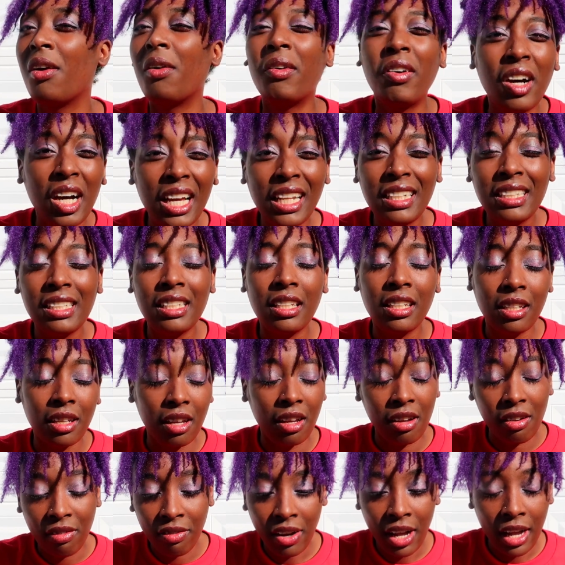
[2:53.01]
What?
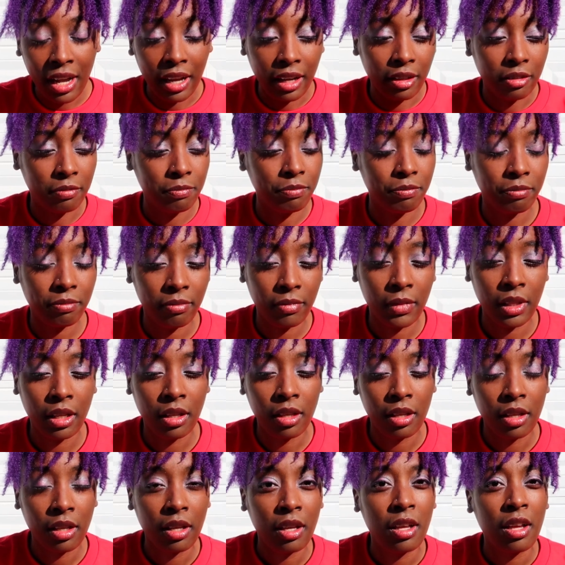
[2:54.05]
Fine.
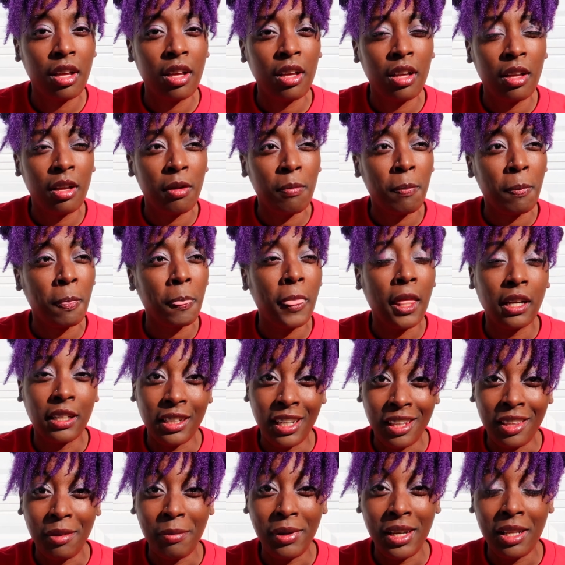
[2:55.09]

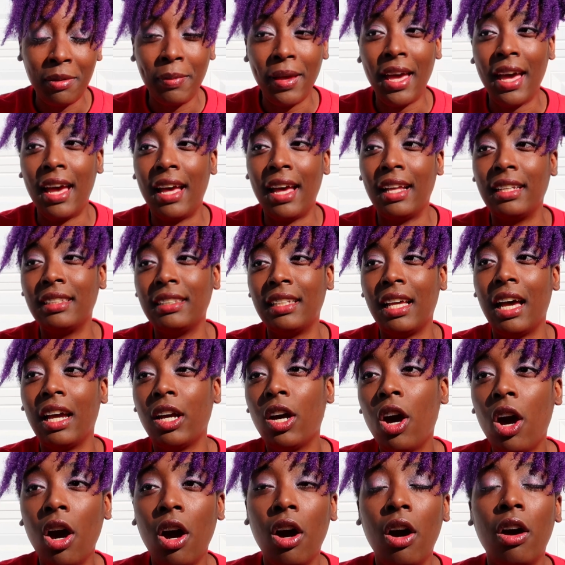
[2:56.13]
Another month passed. I
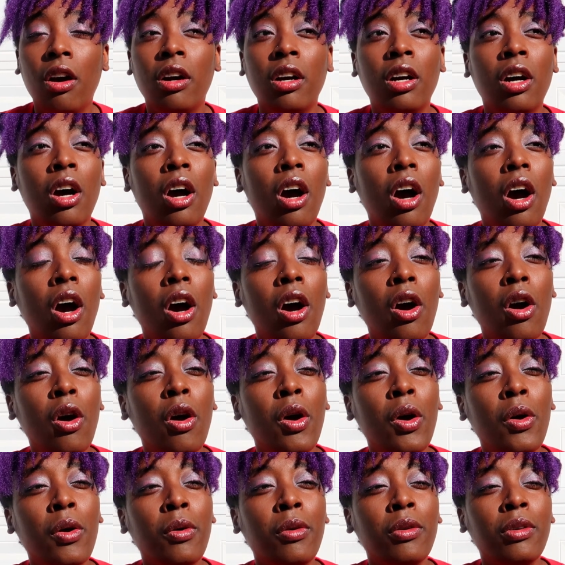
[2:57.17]
call.
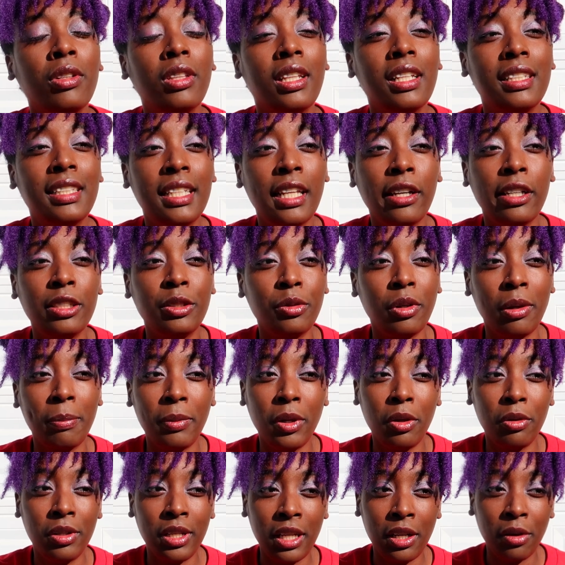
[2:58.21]
Oh, the sales
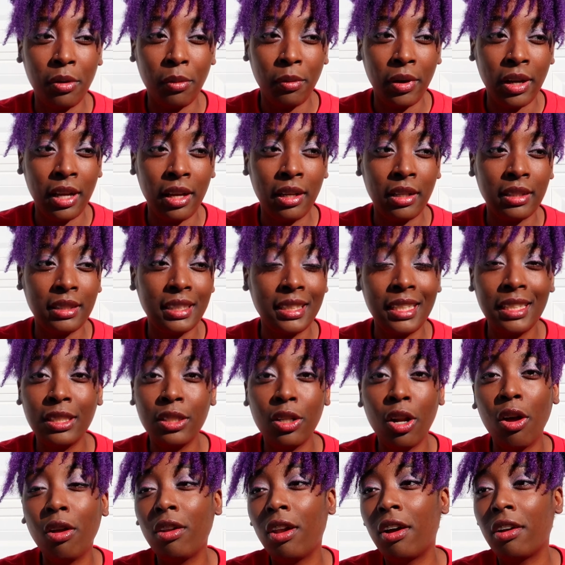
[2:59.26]
rep you dealt with, she's
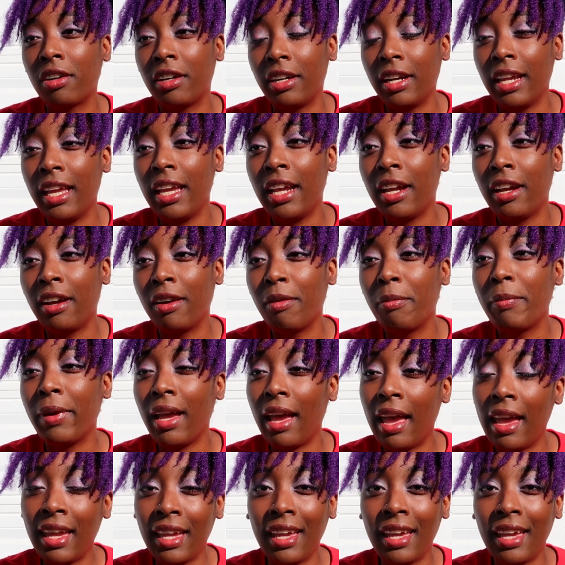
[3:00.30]
no longer here, but